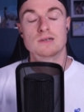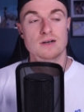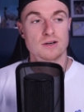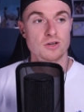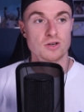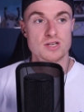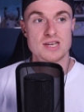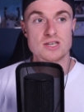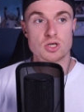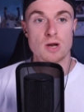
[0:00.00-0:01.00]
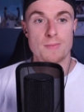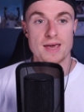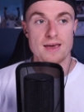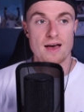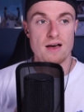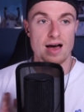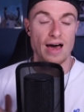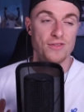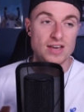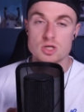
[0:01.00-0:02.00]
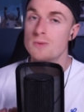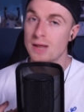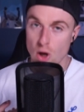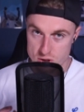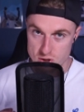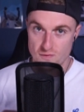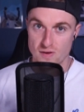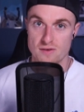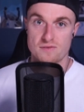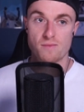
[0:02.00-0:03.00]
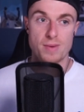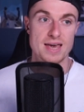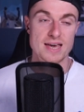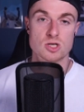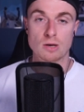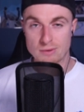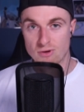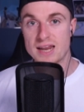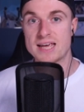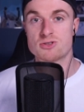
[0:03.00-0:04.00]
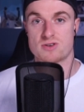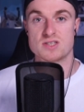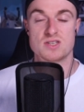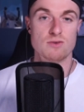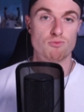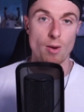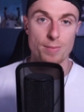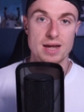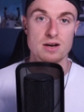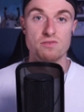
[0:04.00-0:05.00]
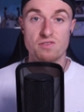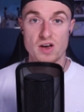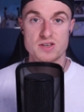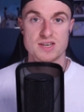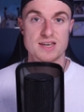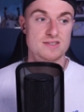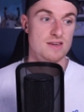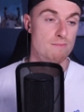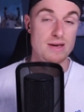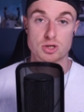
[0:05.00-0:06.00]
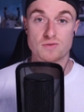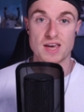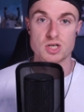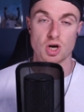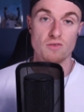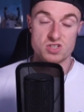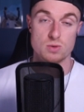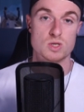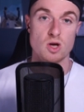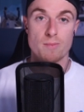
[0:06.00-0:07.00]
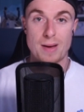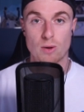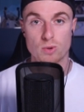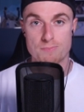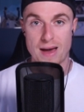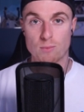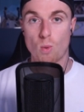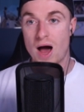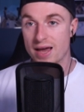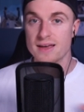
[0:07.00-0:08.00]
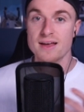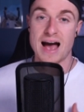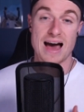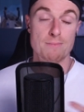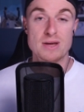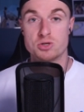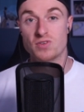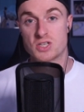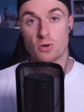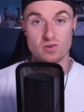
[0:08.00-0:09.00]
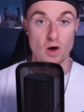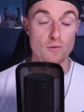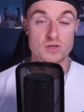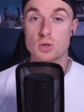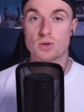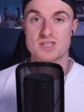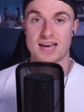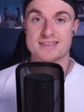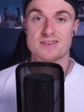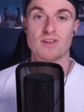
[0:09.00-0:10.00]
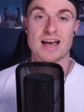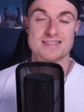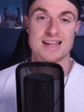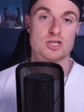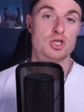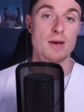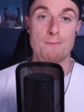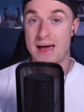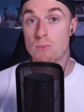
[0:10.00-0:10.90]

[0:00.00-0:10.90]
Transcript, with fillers: Oh, goodness. It's going to be... I think it's going to be a lot tougher for me. It's going to be really interesting to see Robin versus Mitrovic. Obviously, we saw the battle with Ben White and Mitrovic over two consecutive legs last year.